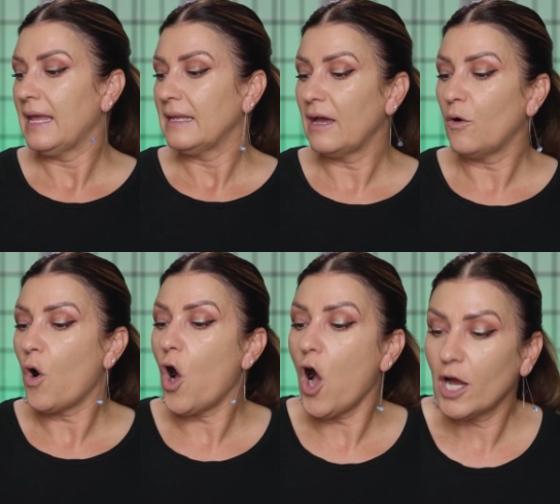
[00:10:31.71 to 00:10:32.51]

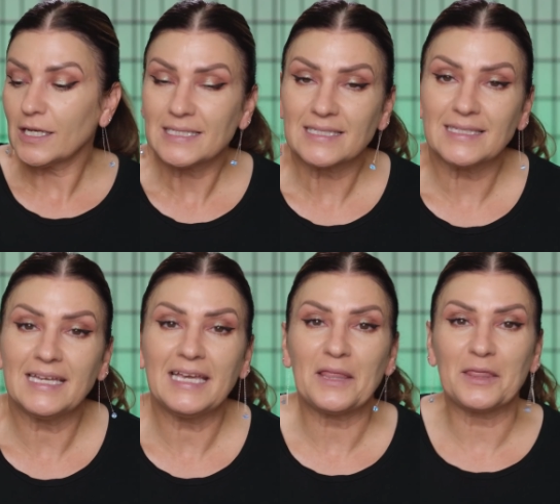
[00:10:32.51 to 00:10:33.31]
Now,
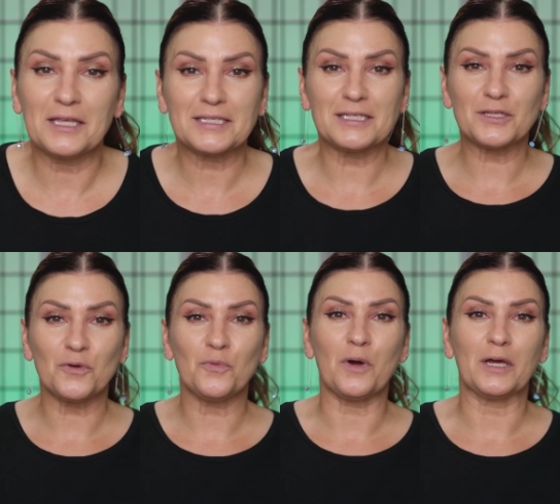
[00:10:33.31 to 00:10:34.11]
honestly, this is
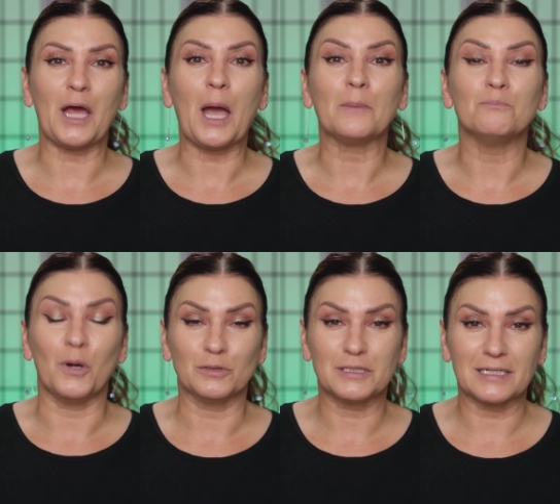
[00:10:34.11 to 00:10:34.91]
the one I'm
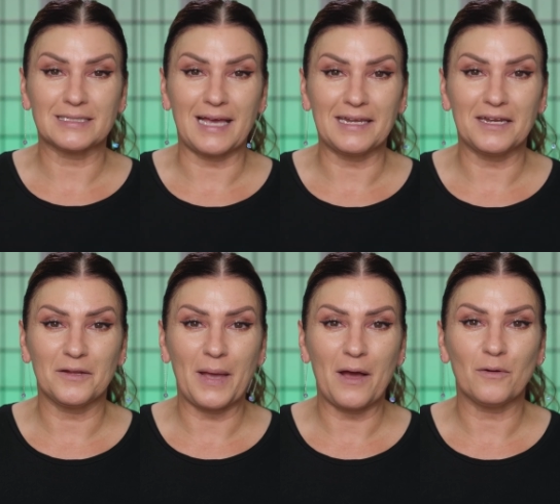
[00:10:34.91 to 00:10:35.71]
most excited
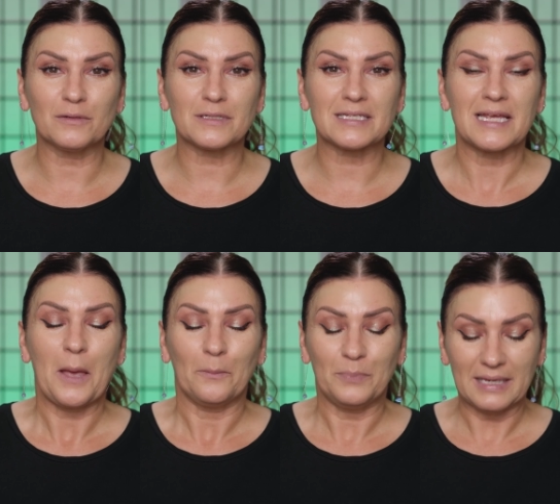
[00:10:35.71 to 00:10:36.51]
about
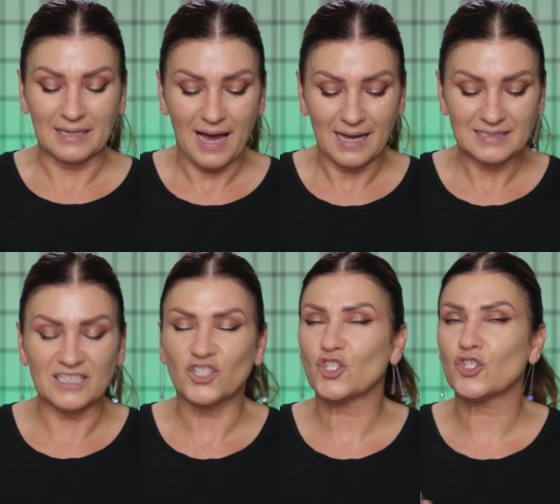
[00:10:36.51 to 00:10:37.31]
because
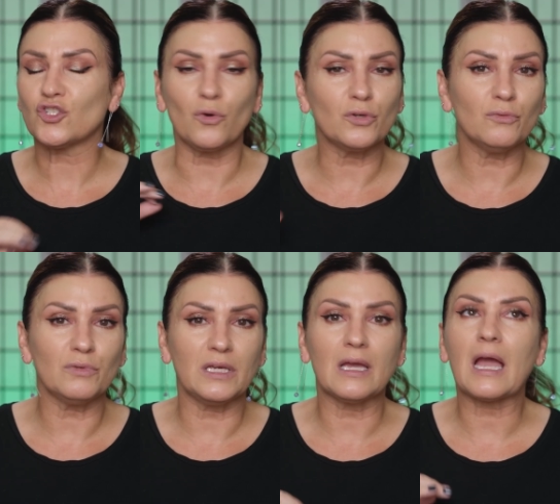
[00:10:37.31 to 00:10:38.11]
it's so
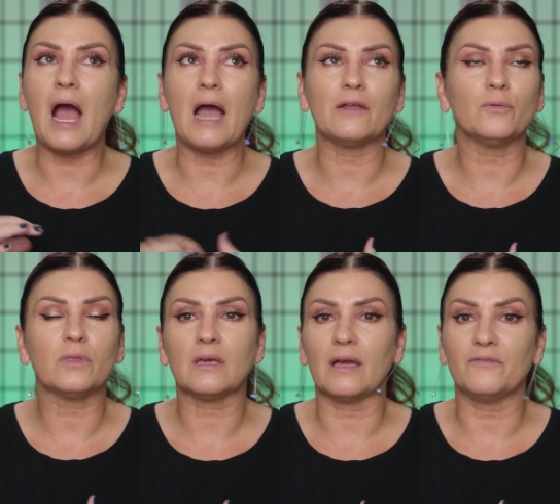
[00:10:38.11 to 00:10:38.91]
unique. I don't
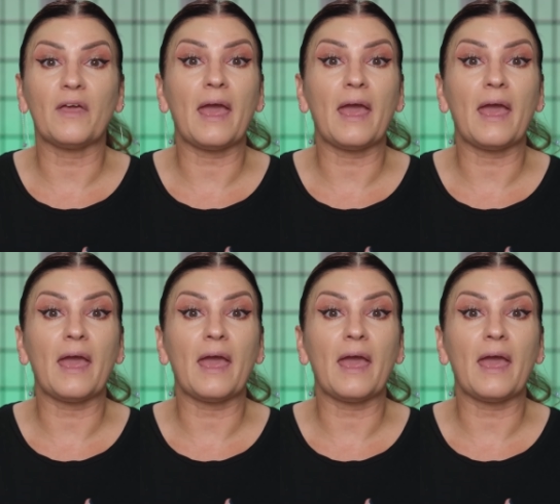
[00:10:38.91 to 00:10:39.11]
think I've